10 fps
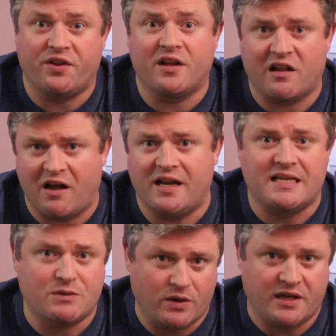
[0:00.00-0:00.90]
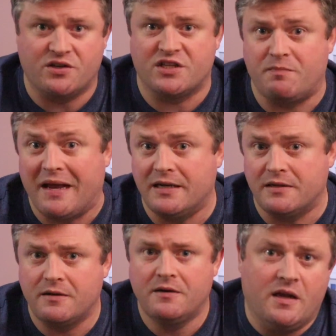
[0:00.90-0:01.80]
than the client is willing to
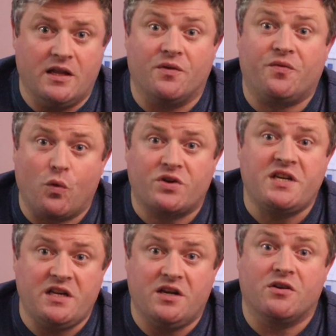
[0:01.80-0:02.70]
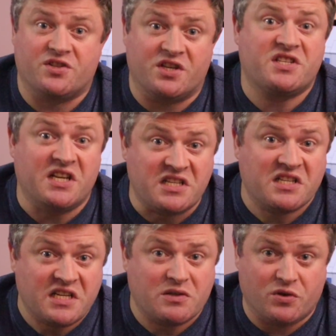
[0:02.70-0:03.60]
spend. In the 14 years since
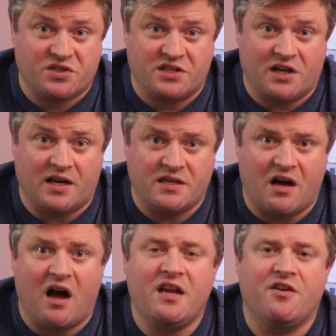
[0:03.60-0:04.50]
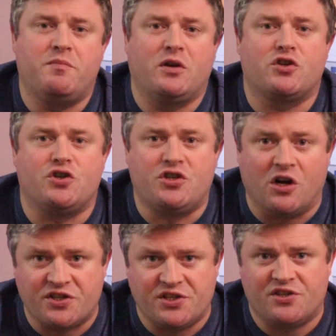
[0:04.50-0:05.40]
this was designed, I have built
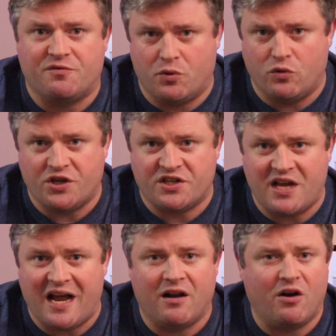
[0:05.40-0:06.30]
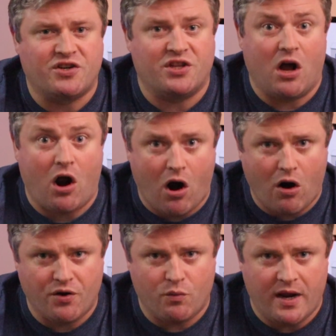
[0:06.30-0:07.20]
dozens of projects and learned the
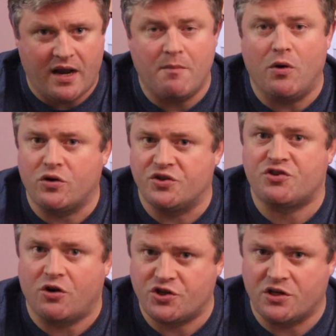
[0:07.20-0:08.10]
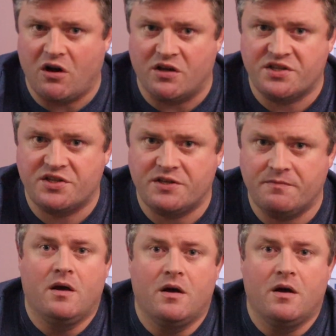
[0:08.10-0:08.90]
hard way about construction costs.